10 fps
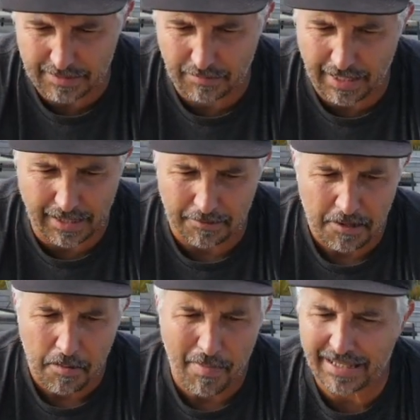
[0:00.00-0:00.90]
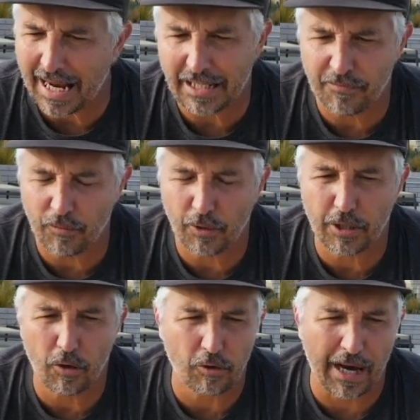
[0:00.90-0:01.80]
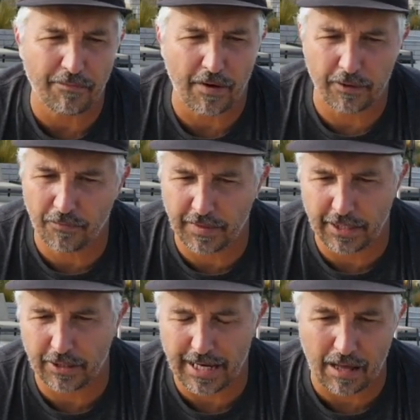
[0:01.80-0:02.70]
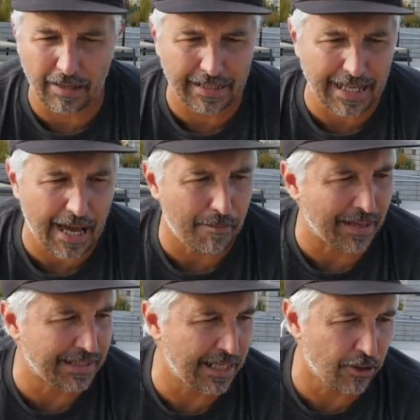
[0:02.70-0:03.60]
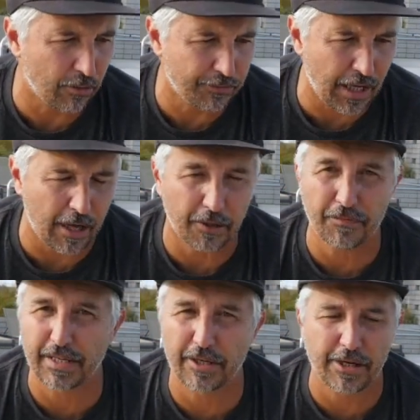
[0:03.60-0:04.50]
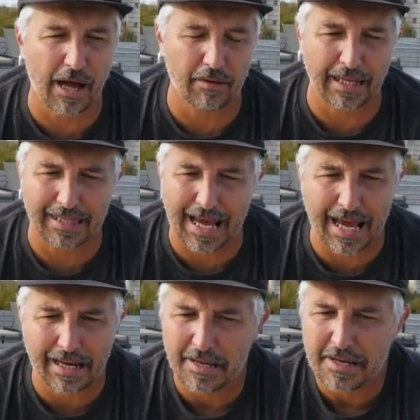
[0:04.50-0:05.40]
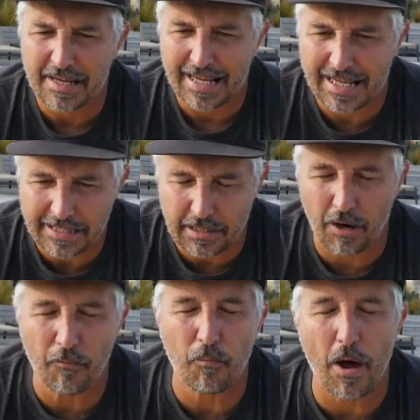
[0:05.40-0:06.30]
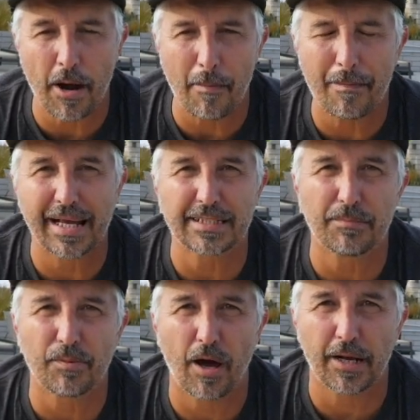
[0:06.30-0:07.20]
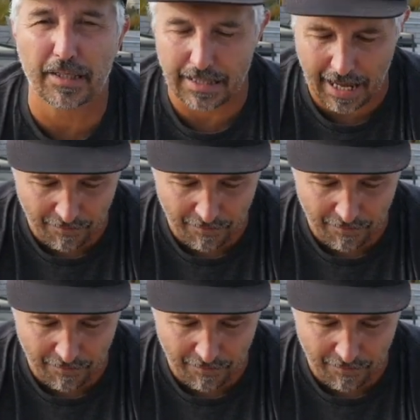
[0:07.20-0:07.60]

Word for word: like my 94-year-old grandfather figured it out like that. My 10-year-old daughter figured it out like that. It's an amazing product